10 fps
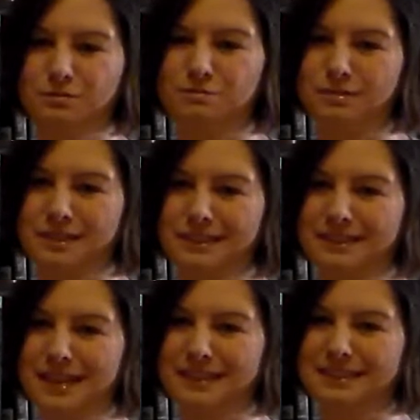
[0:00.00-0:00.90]
know,
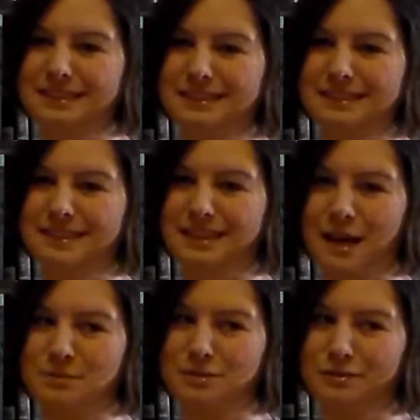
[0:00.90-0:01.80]
it takes
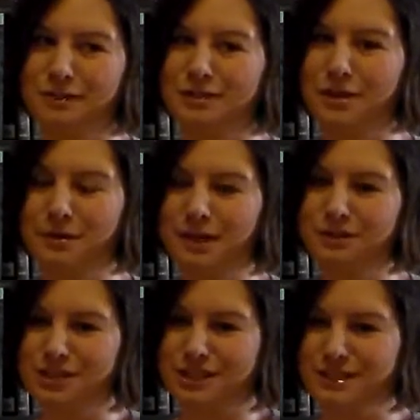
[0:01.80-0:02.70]
absolutely no
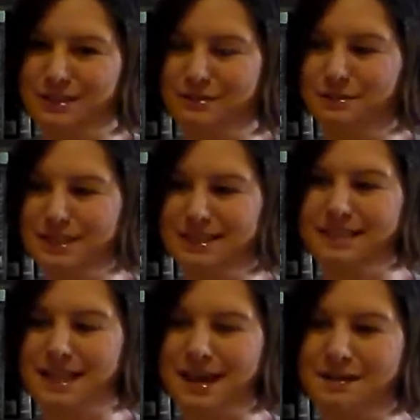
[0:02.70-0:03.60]
energy to
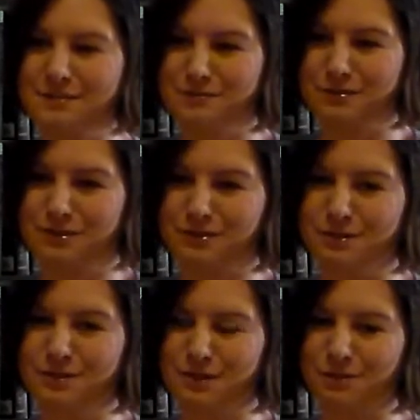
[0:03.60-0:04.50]
sit down for
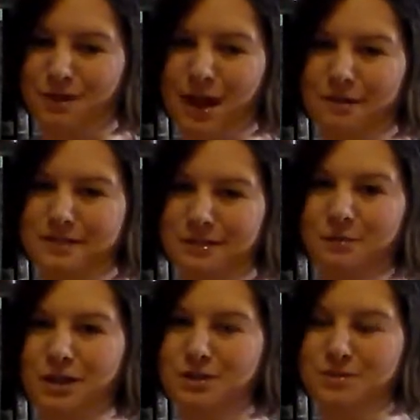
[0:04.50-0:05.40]
two or three hours and
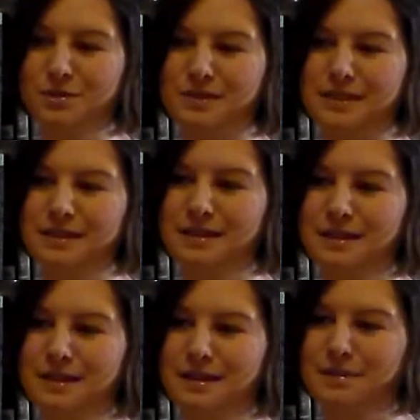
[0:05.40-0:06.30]
watch a movie.
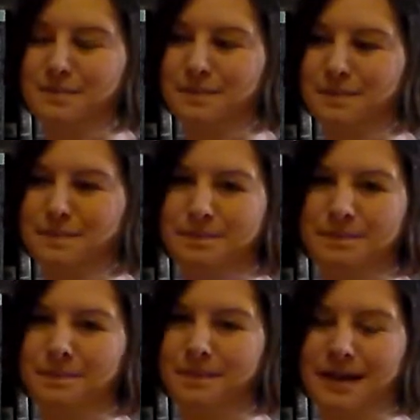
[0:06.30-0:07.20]

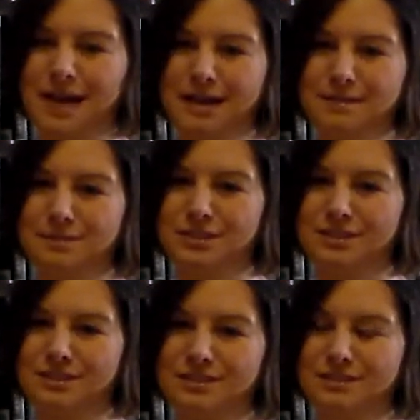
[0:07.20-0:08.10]
But I am
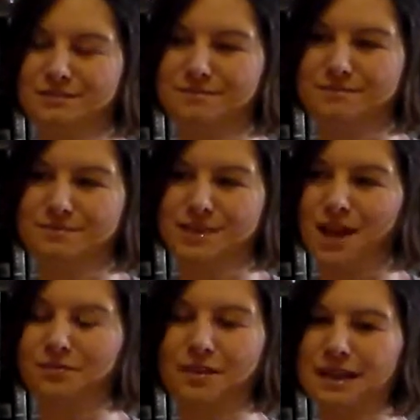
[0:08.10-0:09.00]
just
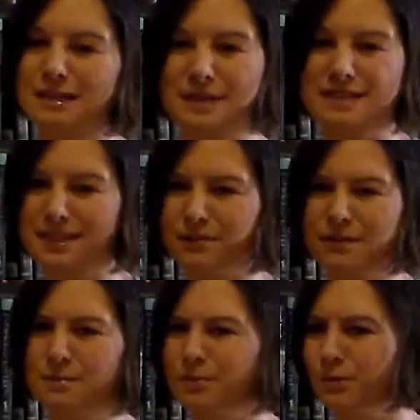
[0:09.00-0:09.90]
not finding myself
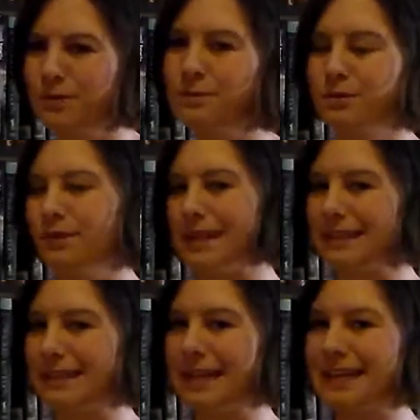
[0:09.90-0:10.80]
in a movie mood
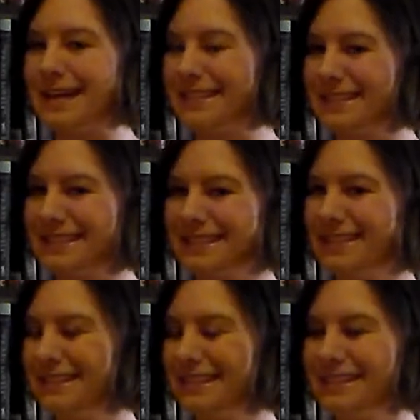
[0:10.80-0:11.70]
lately, I guess.
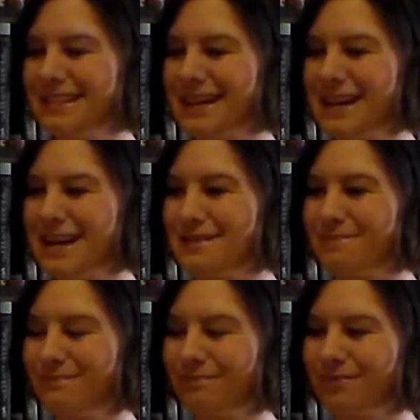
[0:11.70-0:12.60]

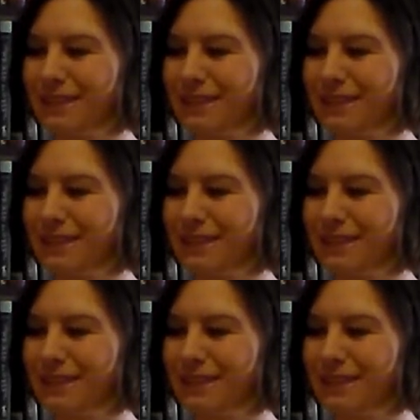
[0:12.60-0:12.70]
Um,